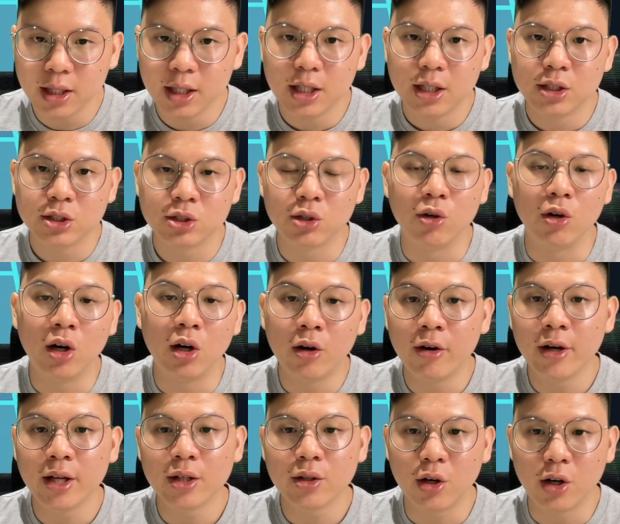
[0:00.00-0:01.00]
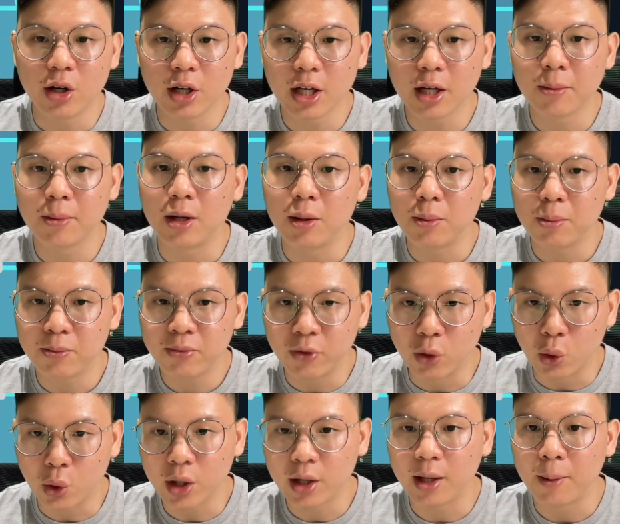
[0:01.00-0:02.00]
So already talking about
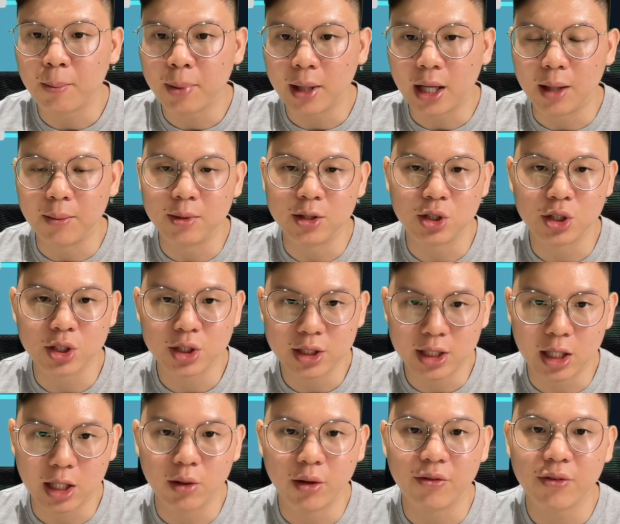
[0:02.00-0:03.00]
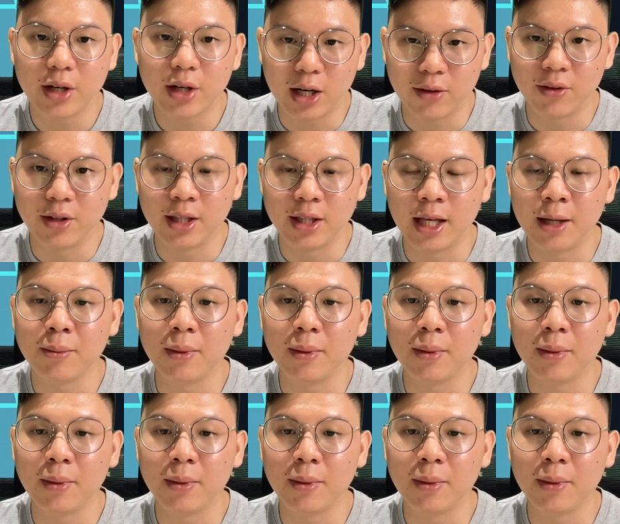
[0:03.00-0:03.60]
Foden and Palmer just now, I've covered them.